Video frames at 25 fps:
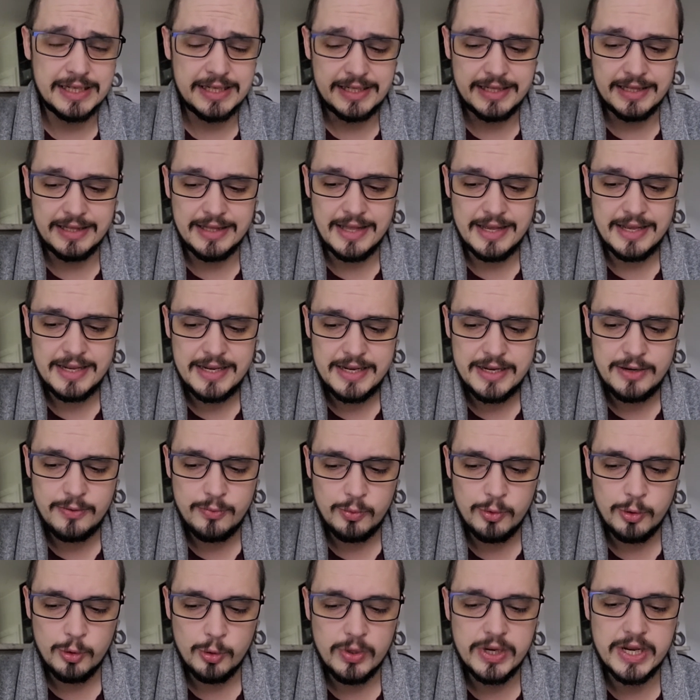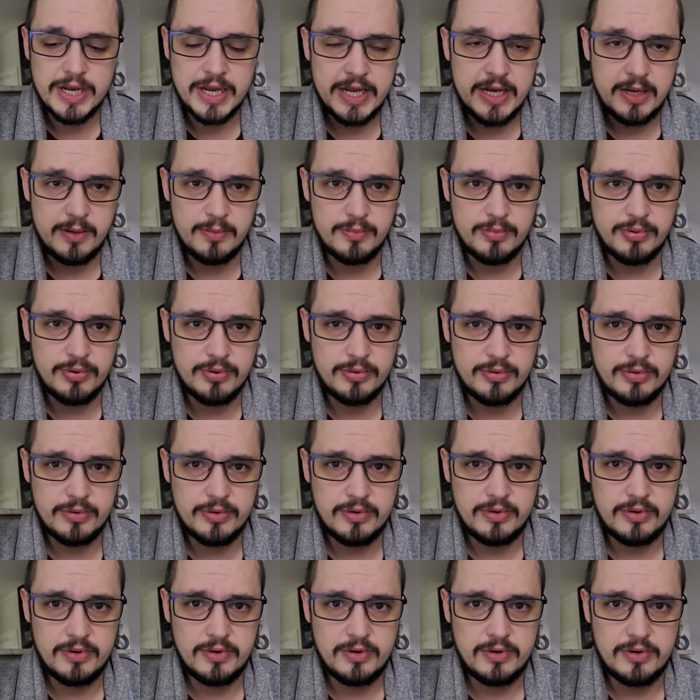they will keep
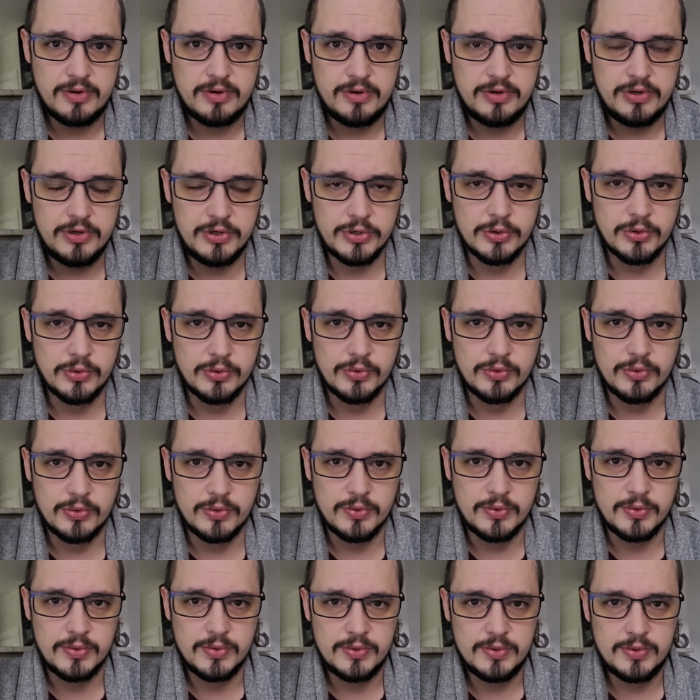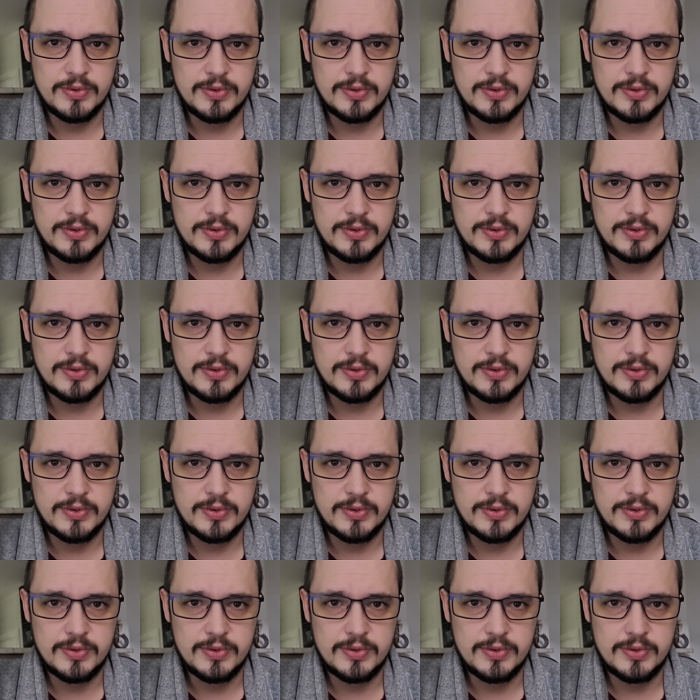your